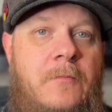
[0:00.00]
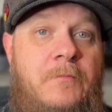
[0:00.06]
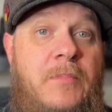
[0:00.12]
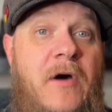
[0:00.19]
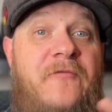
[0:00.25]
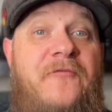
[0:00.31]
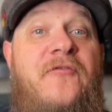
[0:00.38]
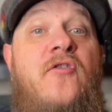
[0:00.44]

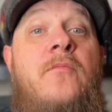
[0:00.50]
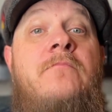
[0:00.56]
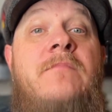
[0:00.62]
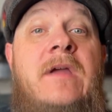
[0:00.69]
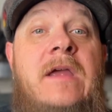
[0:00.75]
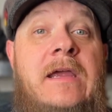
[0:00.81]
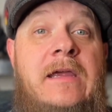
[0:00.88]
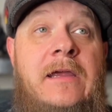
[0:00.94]
But for
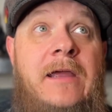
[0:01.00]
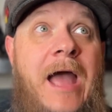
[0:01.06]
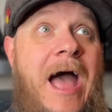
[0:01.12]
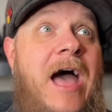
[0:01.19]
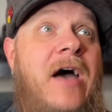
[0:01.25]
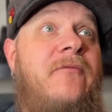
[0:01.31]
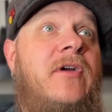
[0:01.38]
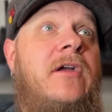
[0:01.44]
me,
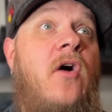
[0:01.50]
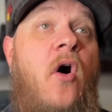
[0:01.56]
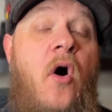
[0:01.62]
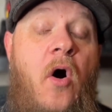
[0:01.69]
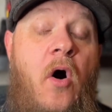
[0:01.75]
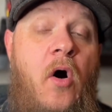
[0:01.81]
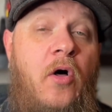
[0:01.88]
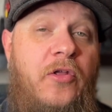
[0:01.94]
having
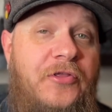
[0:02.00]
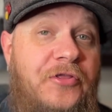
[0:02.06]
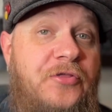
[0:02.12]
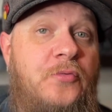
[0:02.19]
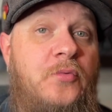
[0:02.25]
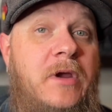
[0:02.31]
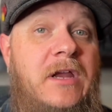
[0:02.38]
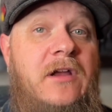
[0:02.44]
all
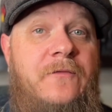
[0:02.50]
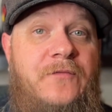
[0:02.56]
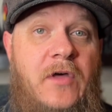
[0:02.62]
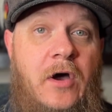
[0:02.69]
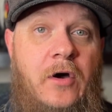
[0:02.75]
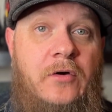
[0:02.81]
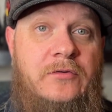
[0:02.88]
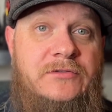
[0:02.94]
3 of
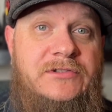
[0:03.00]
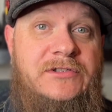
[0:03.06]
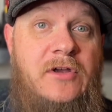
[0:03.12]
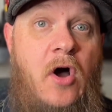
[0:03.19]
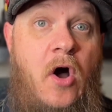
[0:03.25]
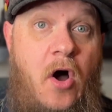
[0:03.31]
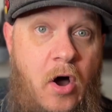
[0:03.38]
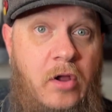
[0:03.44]
those
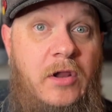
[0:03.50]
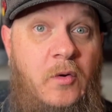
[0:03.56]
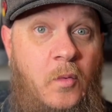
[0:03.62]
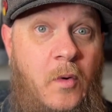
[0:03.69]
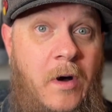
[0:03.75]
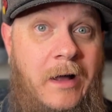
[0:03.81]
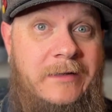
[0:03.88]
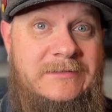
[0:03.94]
all at
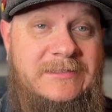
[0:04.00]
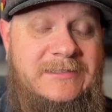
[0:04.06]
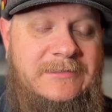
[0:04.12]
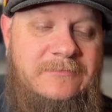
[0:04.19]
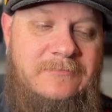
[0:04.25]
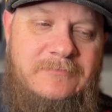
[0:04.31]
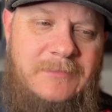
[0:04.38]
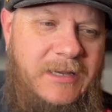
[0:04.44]

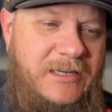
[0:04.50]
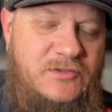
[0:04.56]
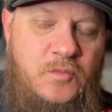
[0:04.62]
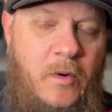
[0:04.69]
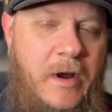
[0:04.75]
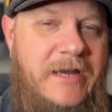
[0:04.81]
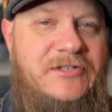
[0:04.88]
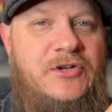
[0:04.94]
once is
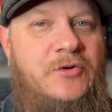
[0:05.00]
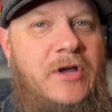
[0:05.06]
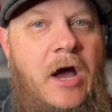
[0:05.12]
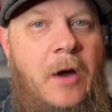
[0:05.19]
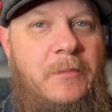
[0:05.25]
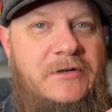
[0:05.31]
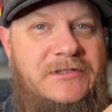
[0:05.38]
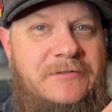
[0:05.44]
way too
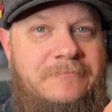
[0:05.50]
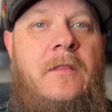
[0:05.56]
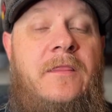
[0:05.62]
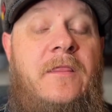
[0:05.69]
cumbersome.